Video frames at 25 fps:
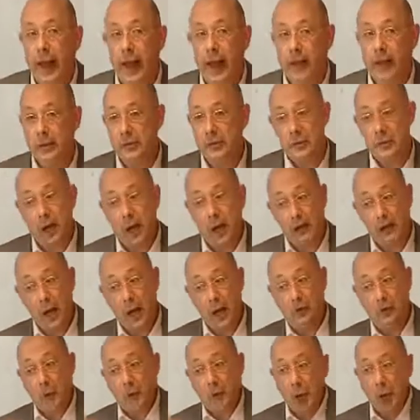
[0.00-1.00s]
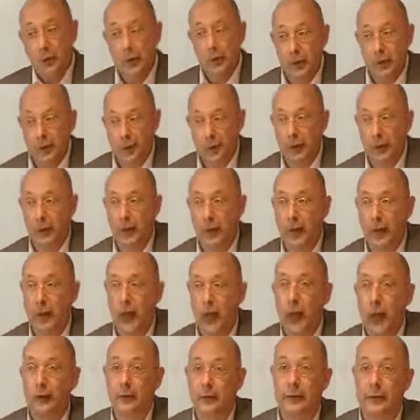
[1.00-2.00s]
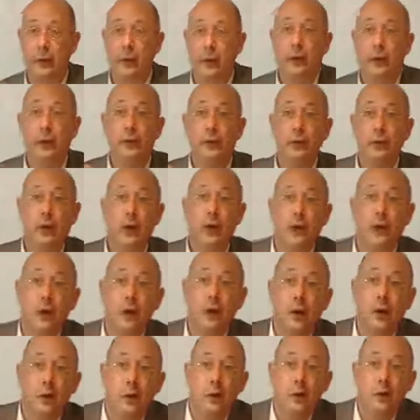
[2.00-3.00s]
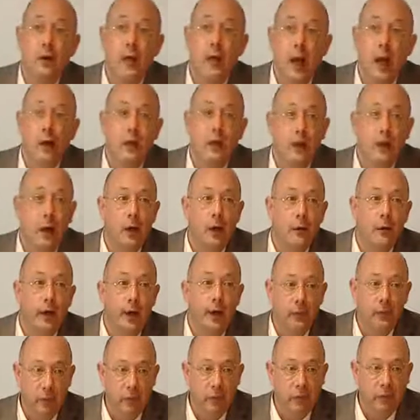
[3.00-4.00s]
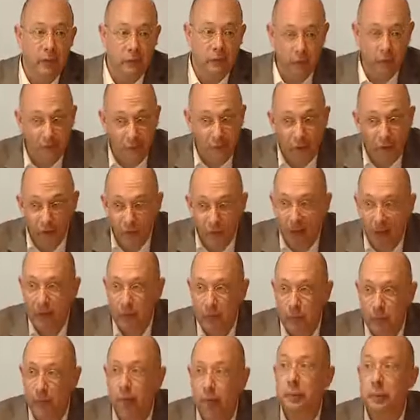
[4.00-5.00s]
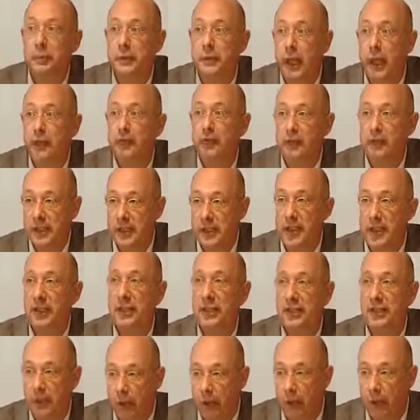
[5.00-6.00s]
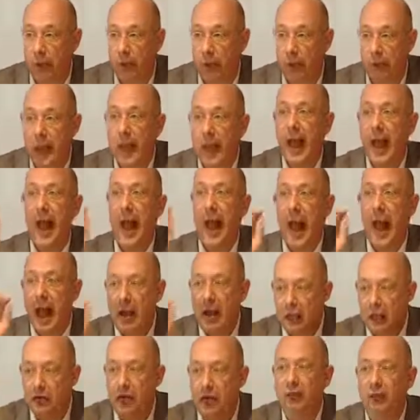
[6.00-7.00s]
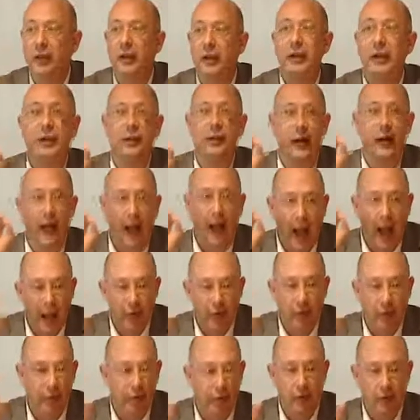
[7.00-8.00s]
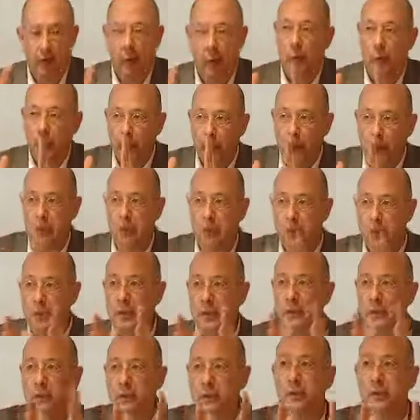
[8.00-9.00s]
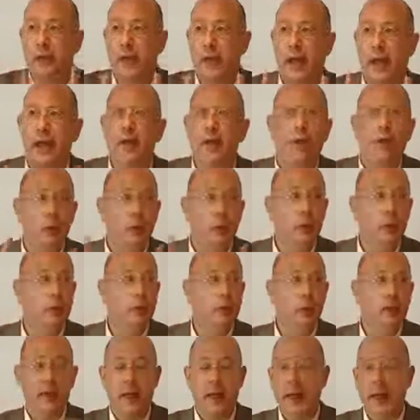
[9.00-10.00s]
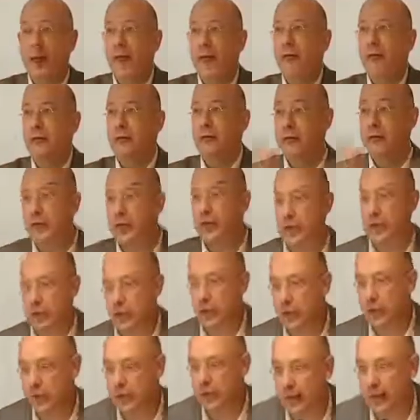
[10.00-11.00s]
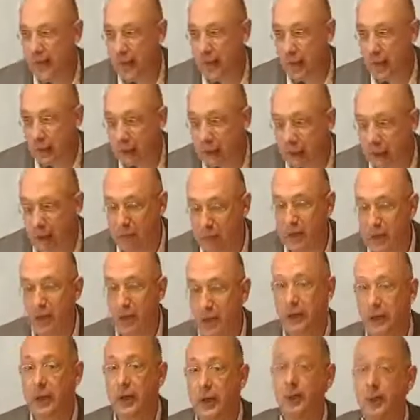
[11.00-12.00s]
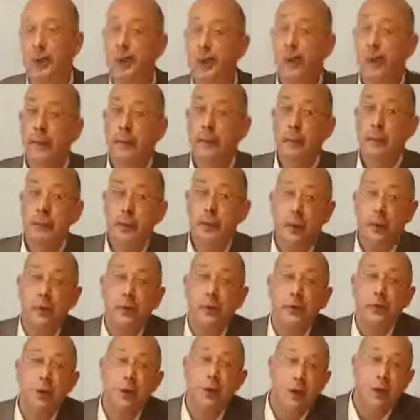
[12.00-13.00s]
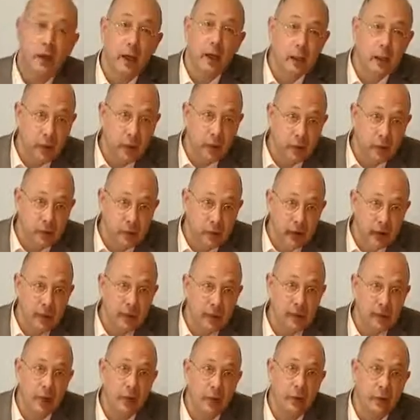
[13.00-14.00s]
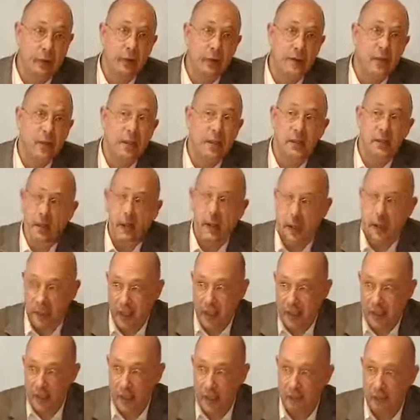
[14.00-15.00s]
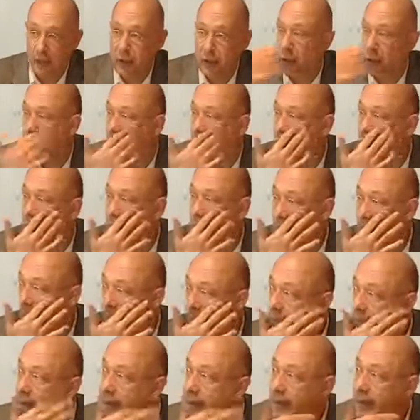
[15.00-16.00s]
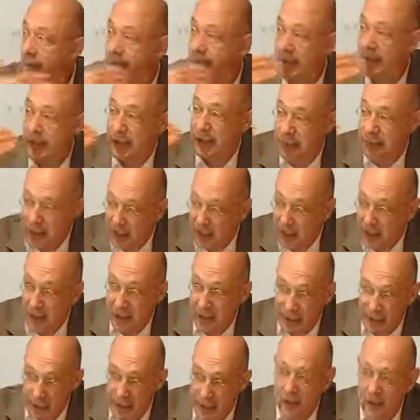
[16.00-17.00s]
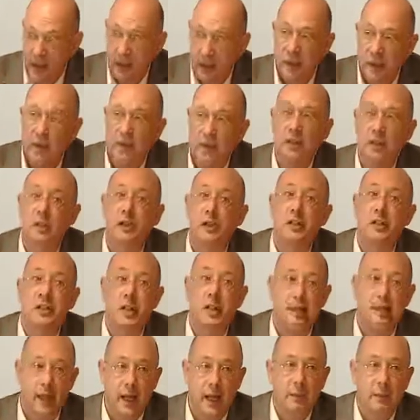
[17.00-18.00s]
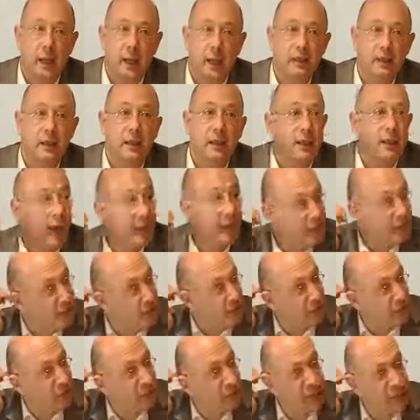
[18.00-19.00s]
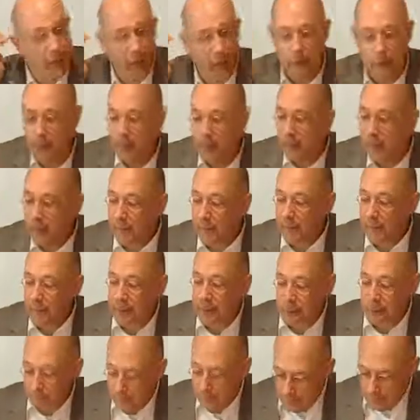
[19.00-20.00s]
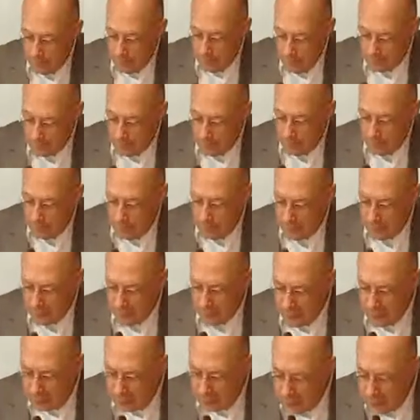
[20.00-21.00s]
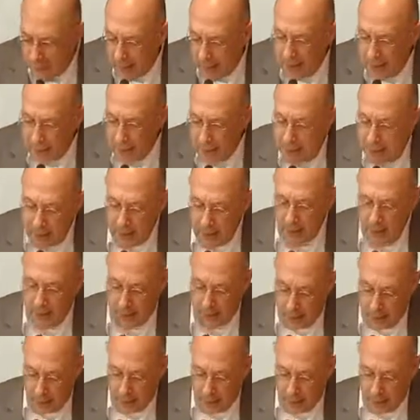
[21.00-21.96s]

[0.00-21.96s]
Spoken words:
And there are now more books coming out. Also, you know, we now know that with Facebook, privacy is gone. Everything, what you put there will be there for eternity. Privacy is gone. But also, a great psychologist, Sherry Turkle, did serious research at MIT, and she found out that for many, many